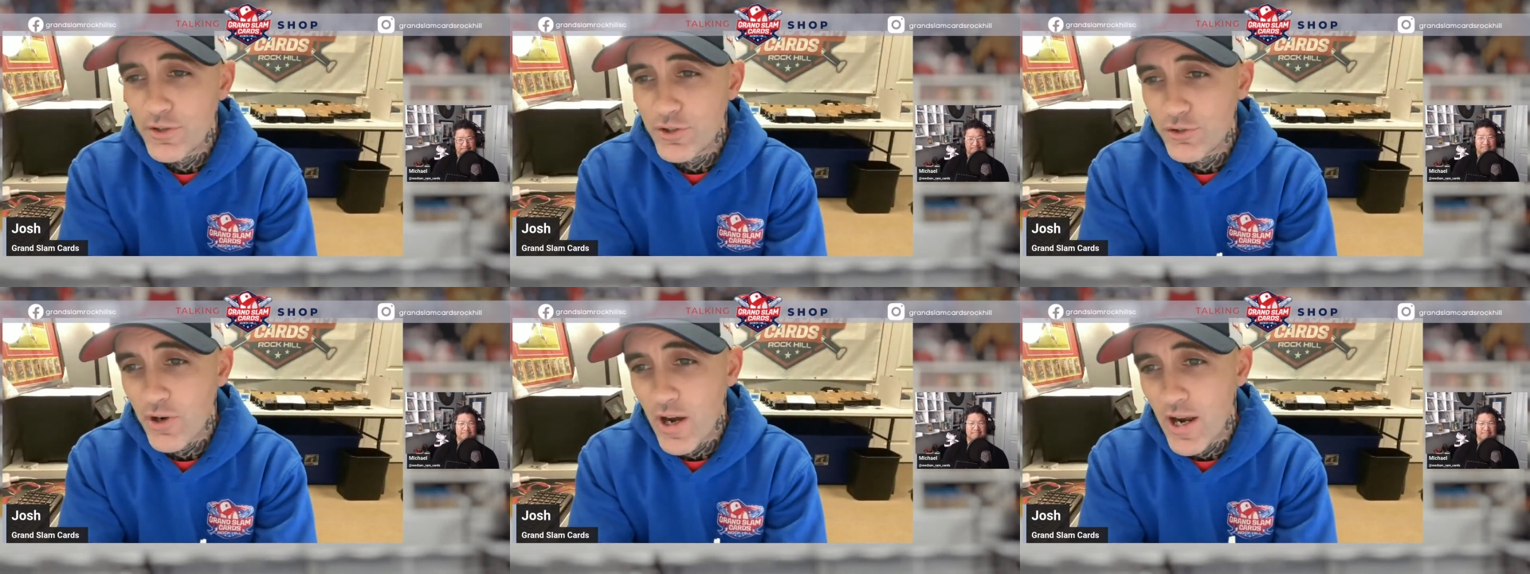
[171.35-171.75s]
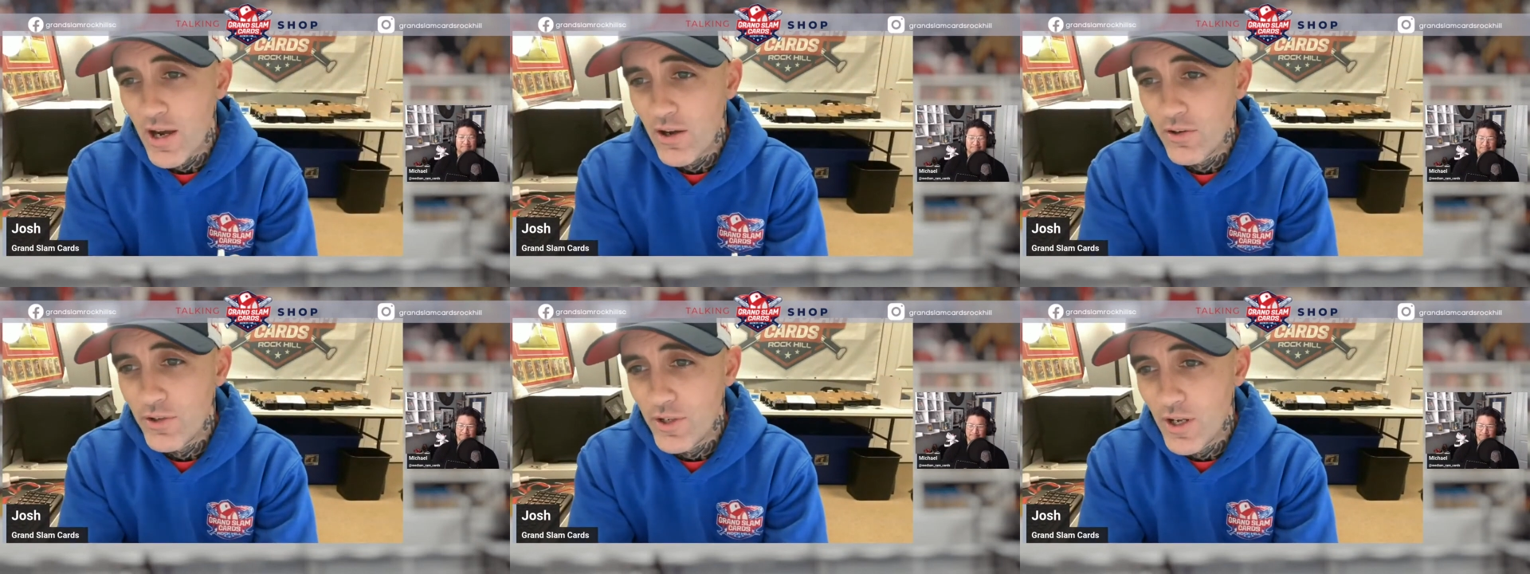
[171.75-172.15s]

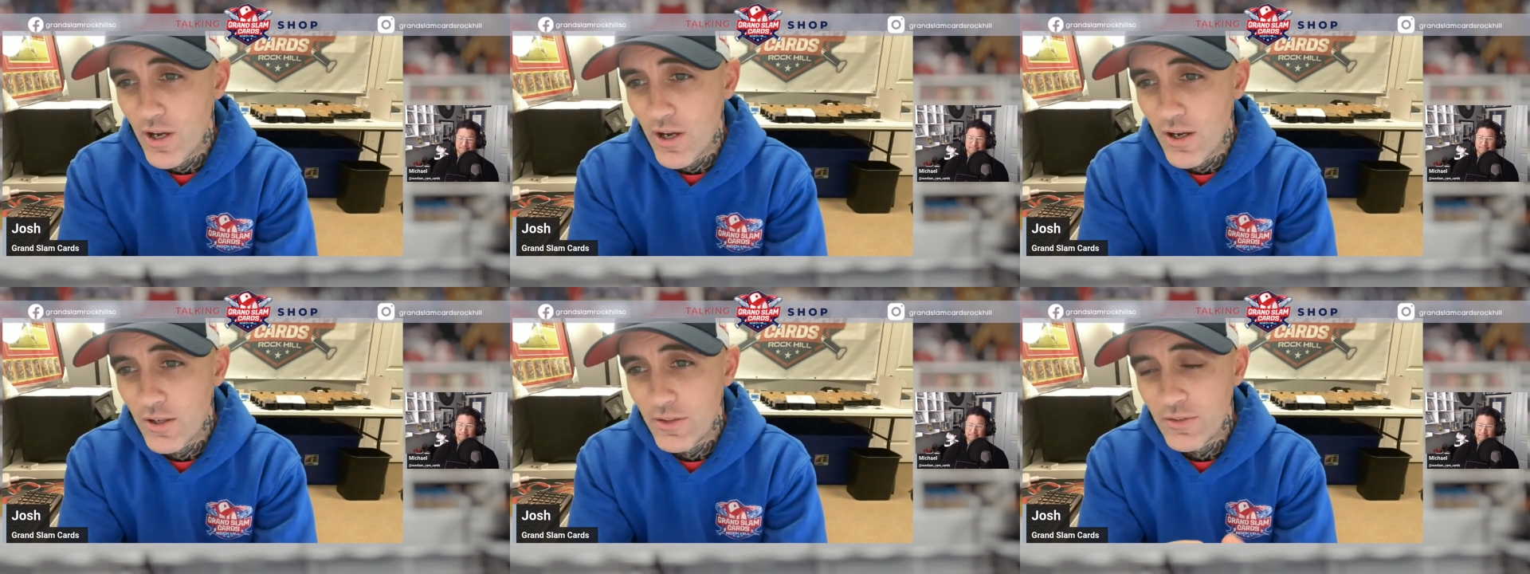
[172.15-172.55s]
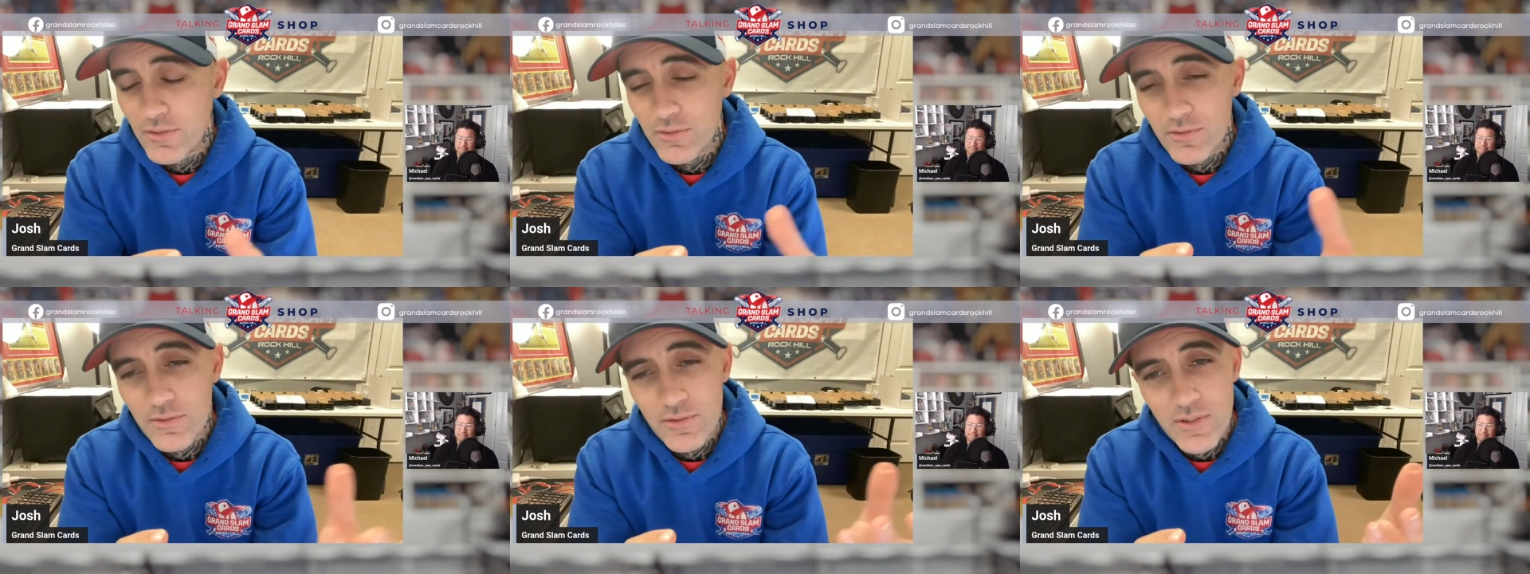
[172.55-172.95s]
Stroud, Young,
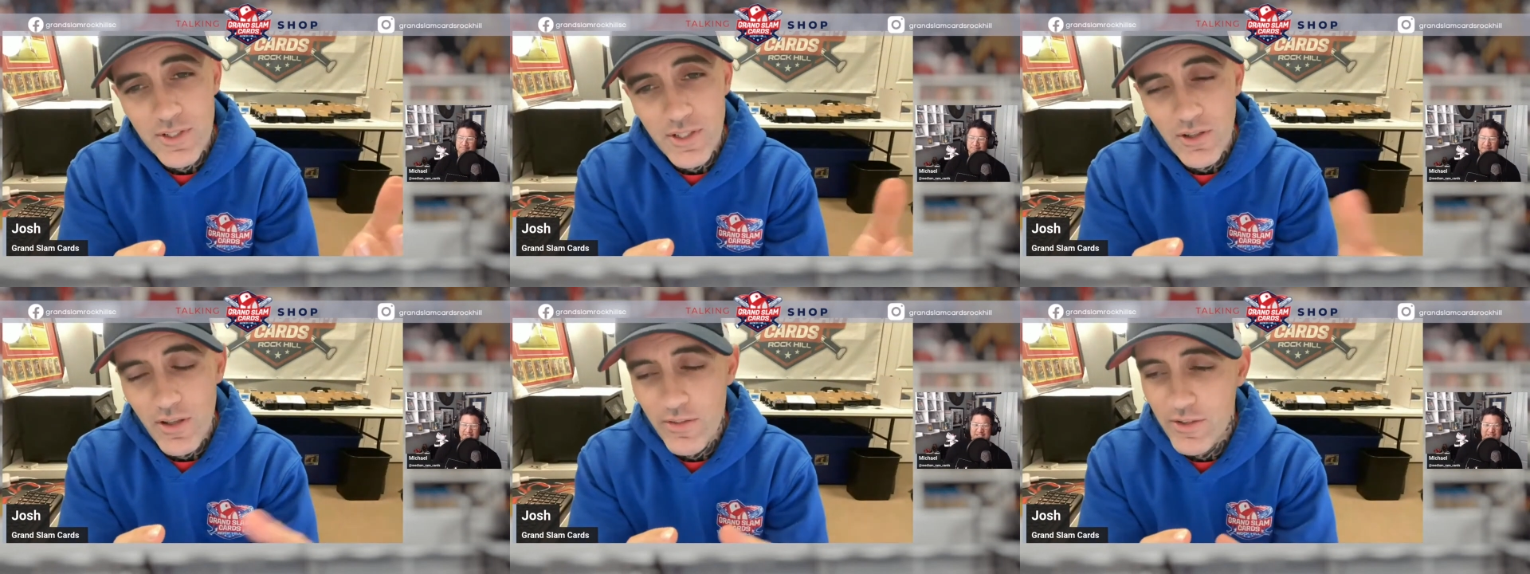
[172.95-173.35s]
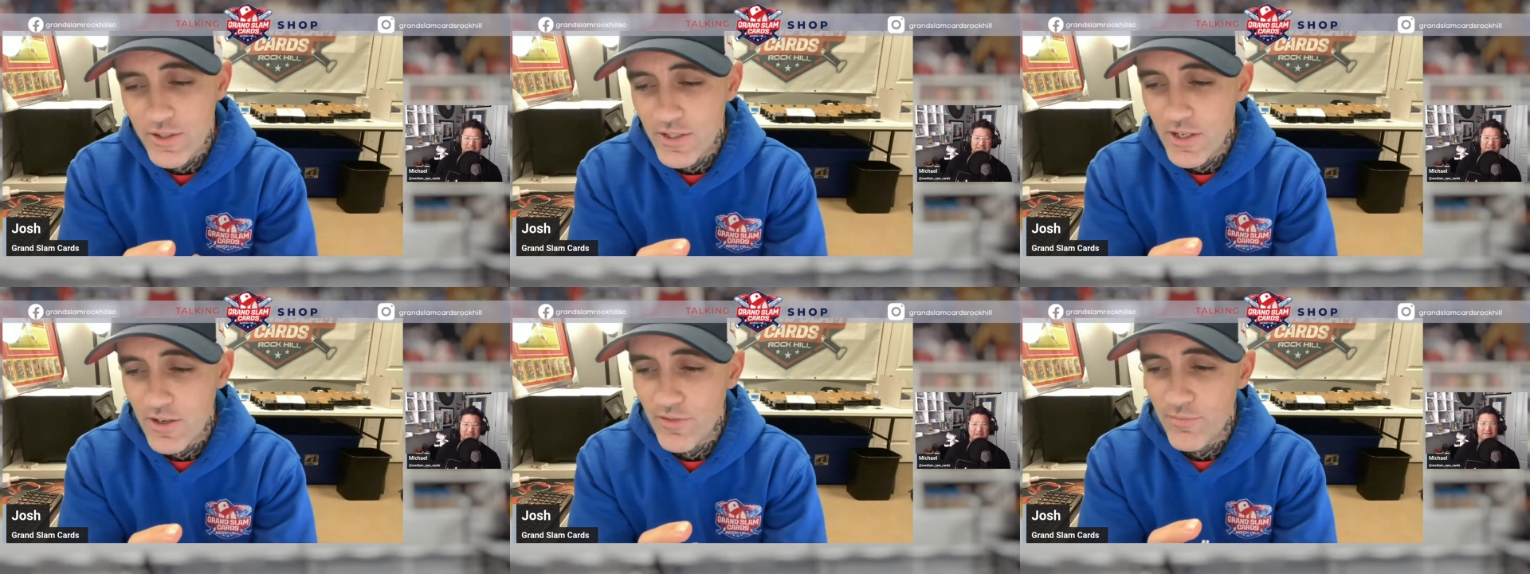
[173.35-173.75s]
still on the
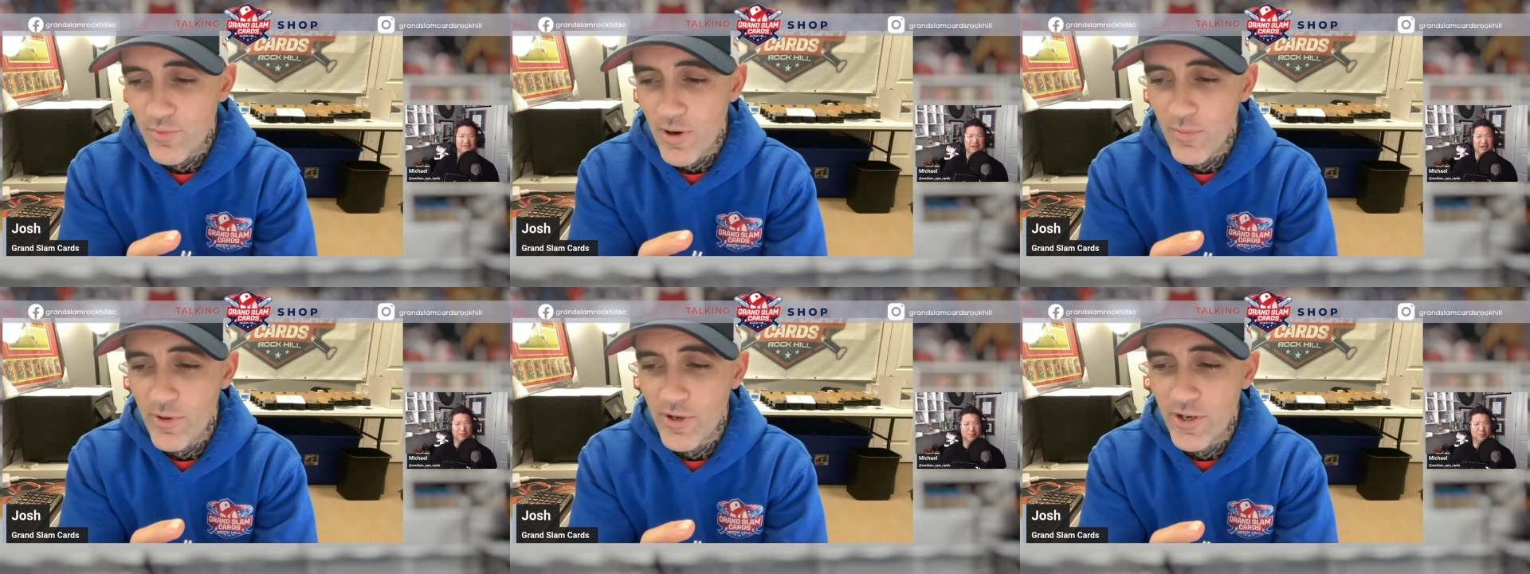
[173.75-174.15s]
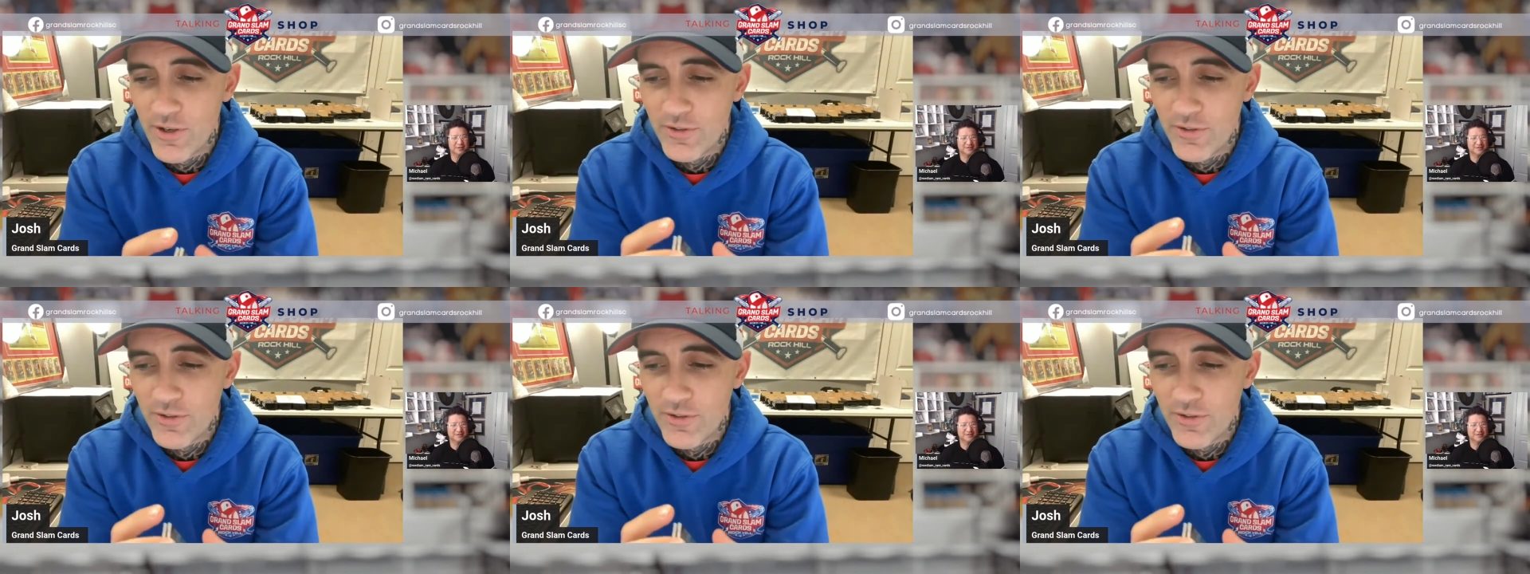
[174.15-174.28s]
still shelf available